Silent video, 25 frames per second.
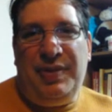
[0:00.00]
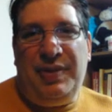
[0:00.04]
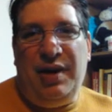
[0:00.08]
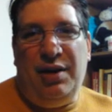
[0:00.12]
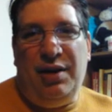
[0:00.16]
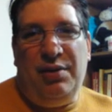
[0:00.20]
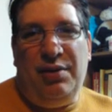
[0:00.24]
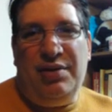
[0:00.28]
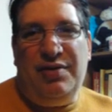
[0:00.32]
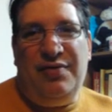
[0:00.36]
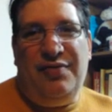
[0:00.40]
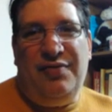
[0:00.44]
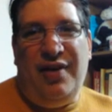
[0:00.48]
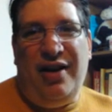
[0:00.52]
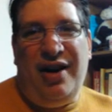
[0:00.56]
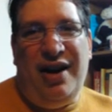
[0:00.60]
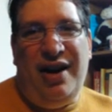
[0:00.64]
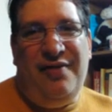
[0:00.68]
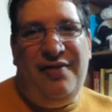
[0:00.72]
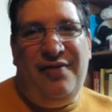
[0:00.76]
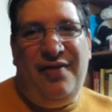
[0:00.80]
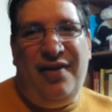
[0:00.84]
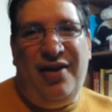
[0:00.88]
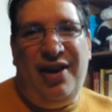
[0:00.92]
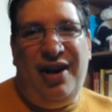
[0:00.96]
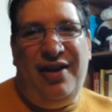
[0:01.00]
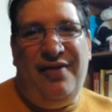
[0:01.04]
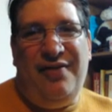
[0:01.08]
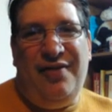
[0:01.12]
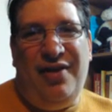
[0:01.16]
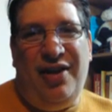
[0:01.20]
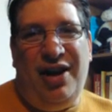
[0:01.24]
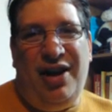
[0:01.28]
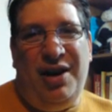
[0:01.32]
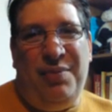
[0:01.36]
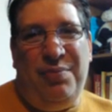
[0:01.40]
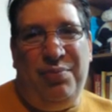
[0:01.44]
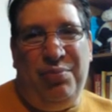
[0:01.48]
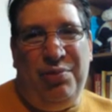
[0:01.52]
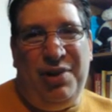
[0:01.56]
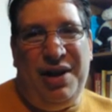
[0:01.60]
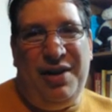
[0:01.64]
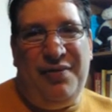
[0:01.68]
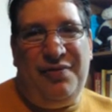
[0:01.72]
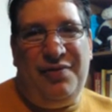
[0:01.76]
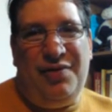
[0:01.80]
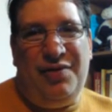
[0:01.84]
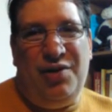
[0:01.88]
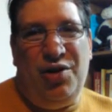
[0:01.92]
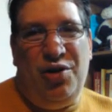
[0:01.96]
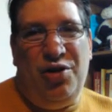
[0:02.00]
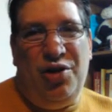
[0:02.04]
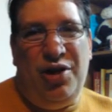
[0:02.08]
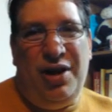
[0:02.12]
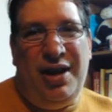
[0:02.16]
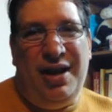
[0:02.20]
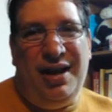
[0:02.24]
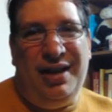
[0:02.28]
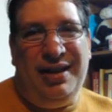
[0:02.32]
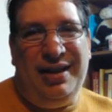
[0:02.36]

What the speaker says: There was very, very, very brief nudity.